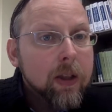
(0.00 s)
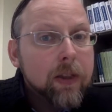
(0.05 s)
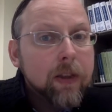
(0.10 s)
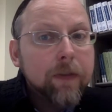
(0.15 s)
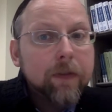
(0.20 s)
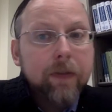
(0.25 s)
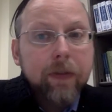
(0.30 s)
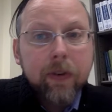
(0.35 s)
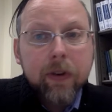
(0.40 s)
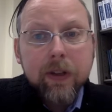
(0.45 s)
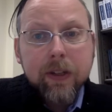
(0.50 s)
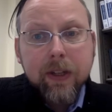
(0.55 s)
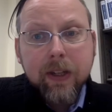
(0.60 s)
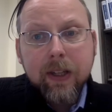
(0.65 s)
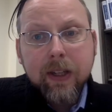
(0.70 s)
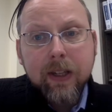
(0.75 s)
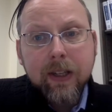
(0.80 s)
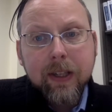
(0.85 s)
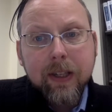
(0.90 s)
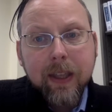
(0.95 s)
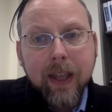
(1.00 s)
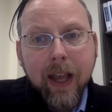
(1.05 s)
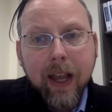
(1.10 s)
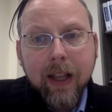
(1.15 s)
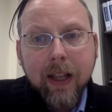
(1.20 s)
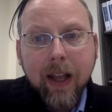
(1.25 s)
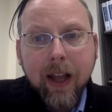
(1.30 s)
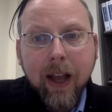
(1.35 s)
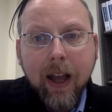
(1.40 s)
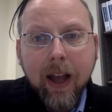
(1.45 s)
The first is
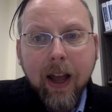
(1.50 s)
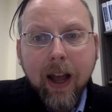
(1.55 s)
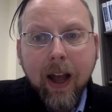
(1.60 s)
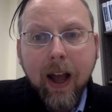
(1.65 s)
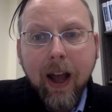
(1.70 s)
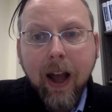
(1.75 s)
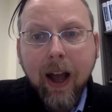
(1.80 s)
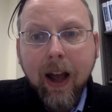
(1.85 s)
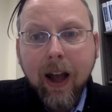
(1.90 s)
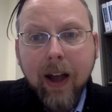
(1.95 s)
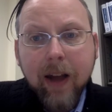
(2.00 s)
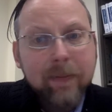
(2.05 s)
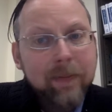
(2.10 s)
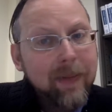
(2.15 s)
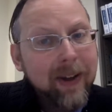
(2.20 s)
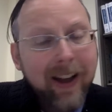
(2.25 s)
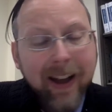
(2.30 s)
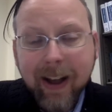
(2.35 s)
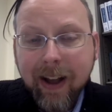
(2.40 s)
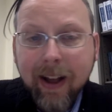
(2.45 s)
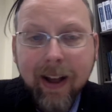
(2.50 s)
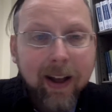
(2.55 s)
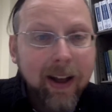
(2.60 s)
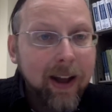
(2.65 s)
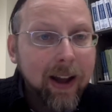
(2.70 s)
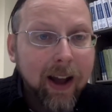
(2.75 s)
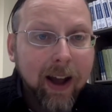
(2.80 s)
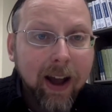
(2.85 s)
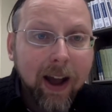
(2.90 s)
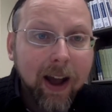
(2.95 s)
that
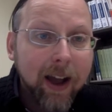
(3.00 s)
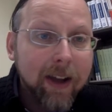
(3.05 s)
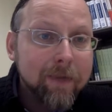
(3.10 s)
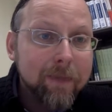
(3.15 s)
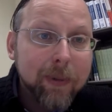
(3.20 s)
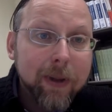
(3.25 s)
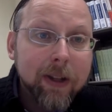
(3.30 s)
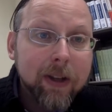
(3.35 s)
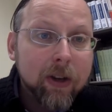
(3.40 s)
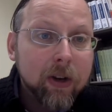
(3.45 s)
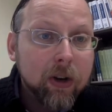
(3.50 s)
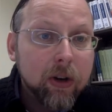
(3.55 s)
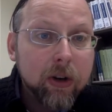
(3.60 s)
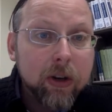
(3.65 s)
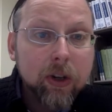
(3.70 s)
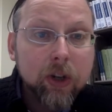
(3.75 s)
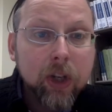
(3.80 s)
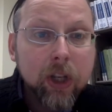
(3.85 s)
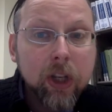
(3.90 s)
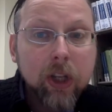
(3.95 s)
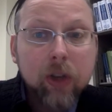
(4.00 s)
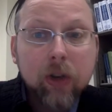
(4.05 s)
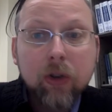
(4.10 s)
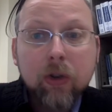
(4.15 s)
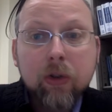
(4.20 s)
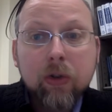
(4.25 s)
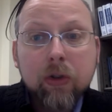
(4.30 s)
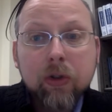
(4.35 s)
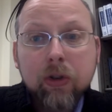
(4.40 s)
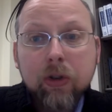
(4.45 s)
I've been encouraging
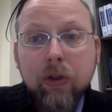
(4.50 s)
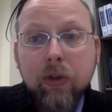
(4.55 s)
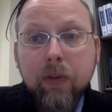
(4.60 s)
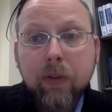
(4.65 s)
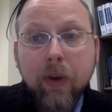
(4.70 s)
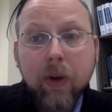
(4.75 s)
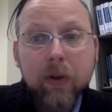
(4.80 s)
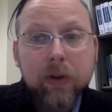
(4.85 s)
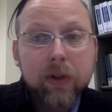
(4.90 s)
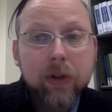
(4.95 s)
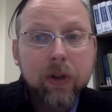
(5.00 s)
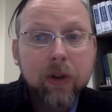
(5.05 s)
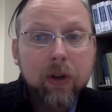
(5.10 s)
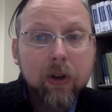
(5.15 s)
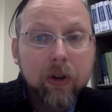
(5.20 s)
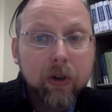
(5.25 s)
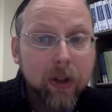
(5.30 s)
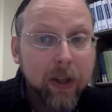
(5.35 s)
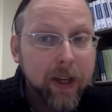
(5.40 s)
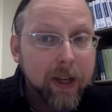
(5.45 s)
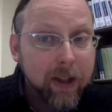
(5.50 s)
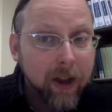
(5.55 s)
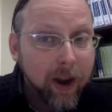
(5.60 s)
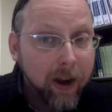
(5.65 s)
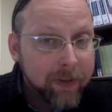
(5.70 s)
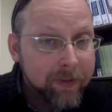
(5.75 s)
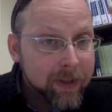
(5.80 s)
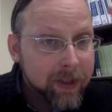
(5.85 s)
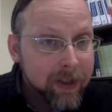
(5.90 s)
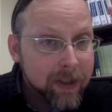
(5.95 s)
you to post early and
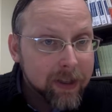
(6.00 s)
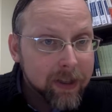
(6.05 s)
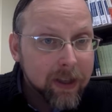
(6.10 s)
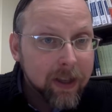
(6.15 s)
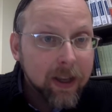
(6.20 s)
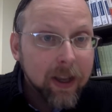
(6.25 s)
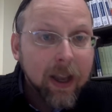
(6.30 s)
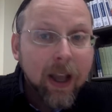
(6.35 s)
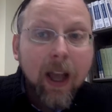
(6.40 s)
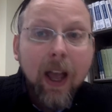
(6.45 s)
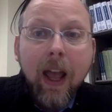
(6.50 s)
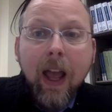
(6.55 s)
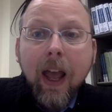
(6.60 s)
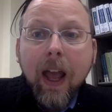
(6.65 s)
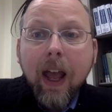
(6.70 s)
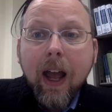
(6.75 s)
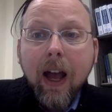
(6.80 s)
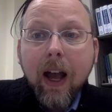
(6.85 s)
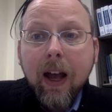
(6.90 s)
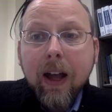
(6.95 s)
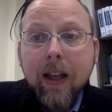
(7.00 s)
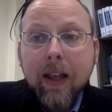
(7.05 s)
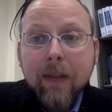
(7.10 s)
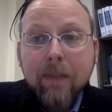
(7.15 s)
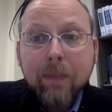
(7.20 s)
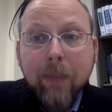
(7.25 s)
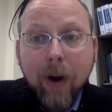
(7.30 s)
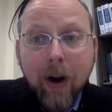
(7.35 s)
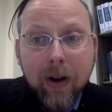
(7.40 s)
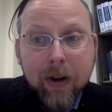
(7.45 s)
often.
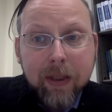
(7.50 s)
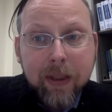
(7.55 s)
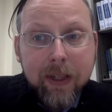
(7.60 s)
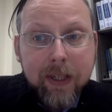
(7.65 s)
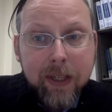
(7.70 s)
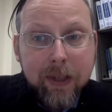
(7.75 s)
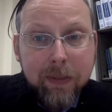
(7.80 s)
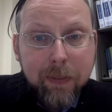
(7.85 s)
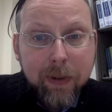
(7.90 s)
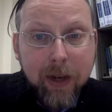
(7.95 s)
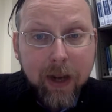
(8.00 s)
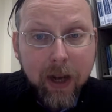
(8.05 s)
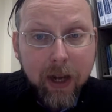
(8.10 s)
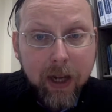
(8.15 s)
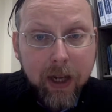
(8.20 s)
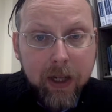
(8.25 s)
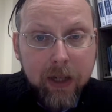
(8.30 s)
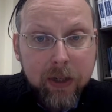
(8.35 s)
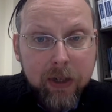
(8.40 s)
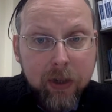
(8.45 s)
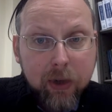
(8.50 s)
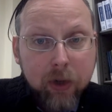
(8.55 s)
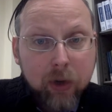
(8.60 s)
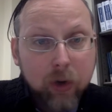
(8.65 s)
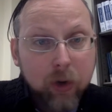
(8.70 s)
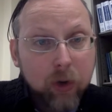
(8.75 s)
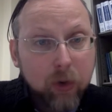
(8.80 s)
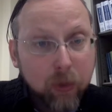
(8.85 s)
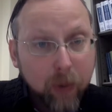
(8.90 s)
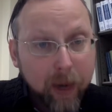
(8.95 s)
In part, this is because
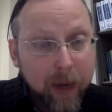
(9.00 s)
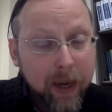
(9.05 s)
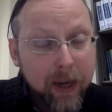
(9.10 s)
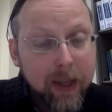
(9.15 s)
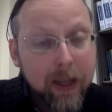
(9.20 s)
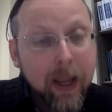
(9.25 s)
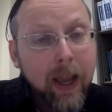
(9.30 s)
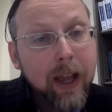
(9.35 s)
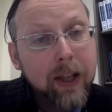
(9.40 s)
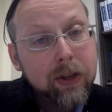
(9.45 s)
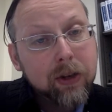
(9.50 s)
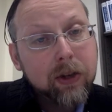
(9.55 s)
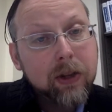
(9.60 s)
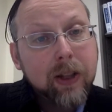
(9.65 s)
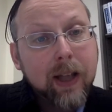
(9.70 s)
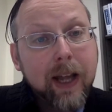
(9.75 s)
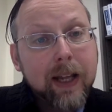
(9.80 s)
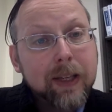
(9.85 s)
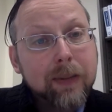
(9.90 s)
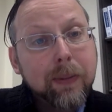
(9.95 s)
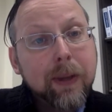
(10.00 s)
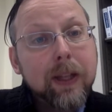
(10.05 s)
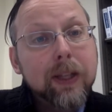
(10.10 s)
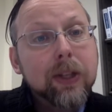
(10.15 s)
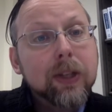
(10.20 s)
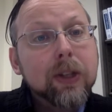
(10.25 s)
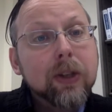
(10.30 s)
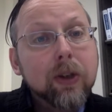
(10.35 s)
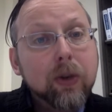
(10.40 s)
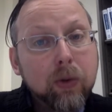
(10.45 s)
your grade and your
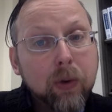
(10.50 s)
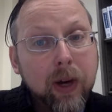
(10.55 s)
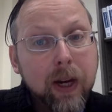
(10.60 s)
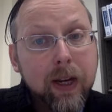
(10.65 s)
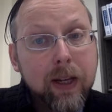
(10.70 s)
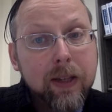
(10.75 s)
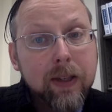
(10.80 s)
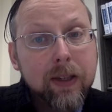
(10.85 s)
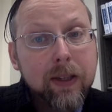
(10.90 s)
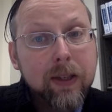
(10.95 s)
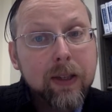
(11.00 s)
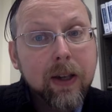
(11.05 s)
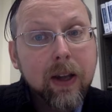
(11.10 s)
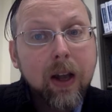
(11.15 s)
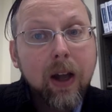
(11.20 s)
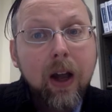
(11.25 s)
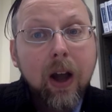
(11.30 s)
classmates' grades